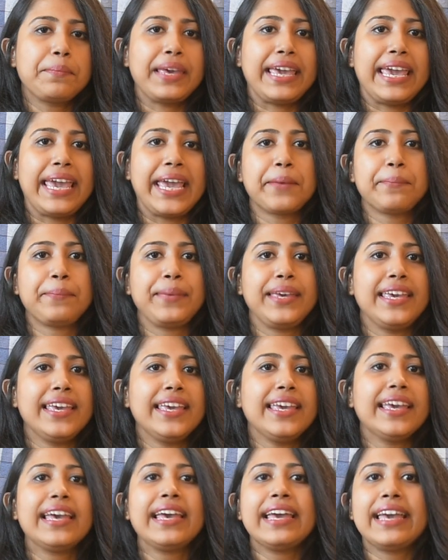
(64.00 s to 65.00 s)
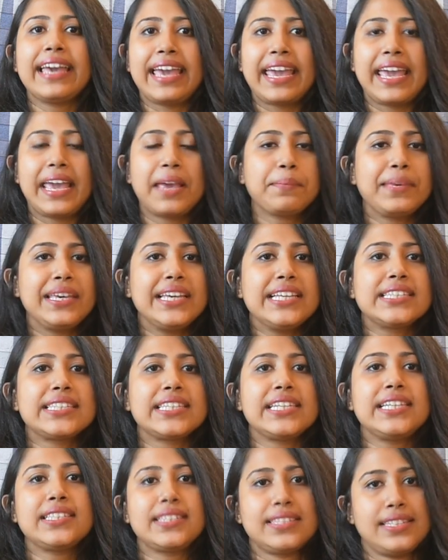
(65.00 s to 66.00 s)
A, B,
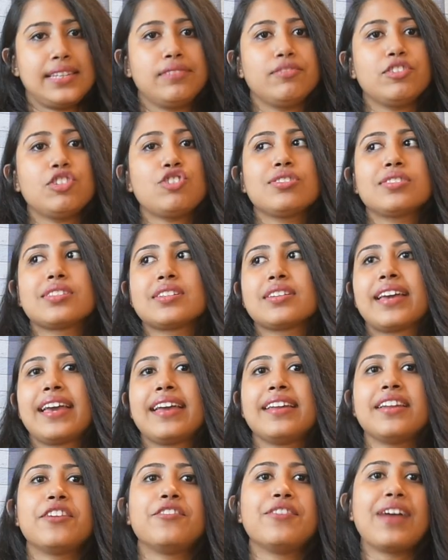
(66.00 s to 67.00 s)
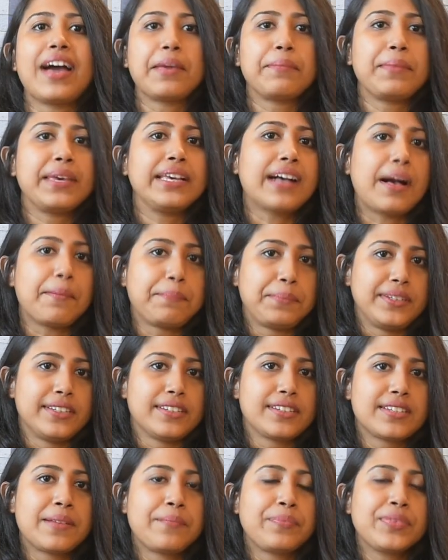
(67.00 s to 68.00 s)
C, which is again a rhyming
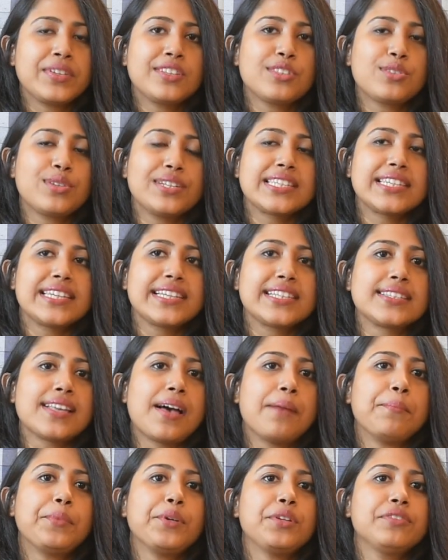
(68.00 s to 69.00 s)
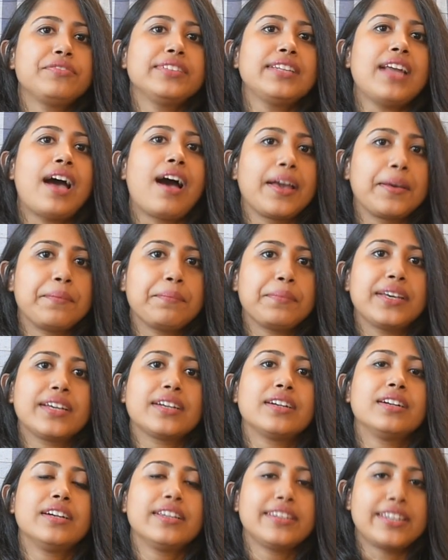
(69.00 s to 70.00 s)
couplet. So it's an example of an iambic
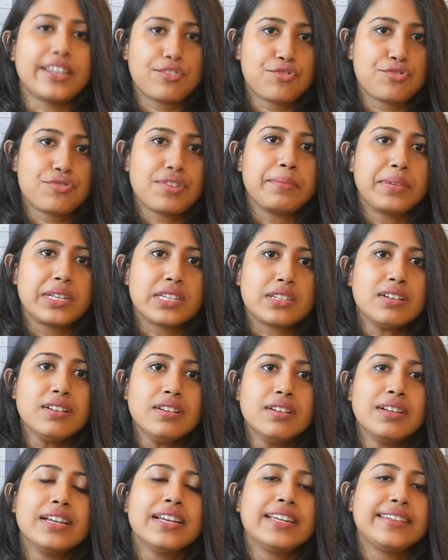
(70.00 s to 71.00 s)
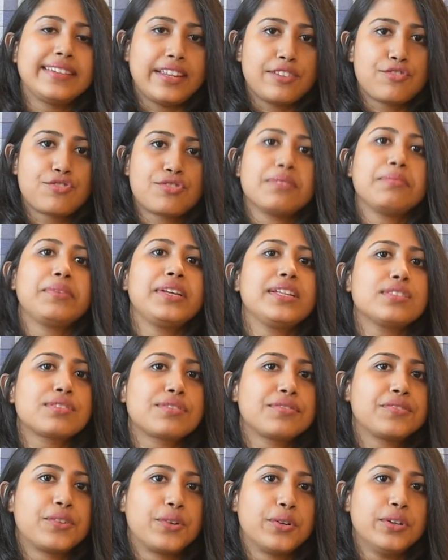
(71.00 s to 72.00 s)
tetrameter. Tetra means
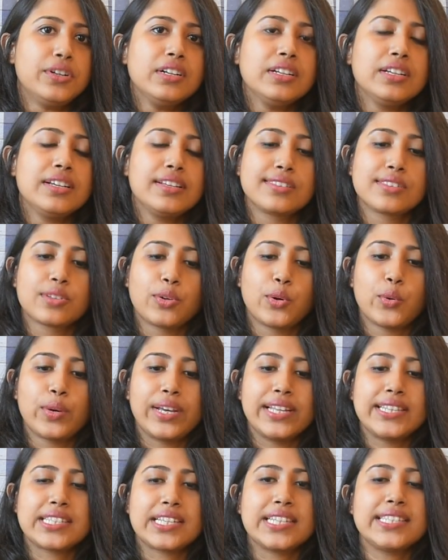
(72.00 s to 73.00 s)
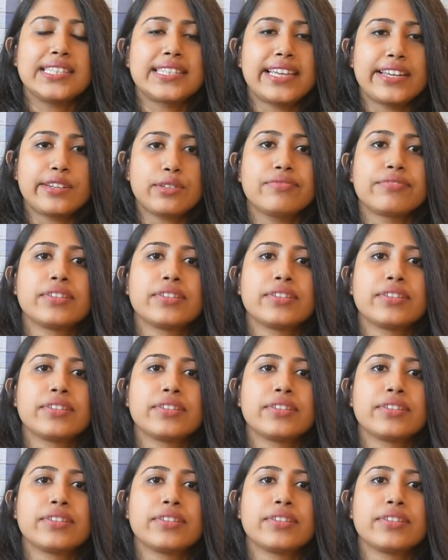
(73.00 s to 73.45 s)
four, so it's a set of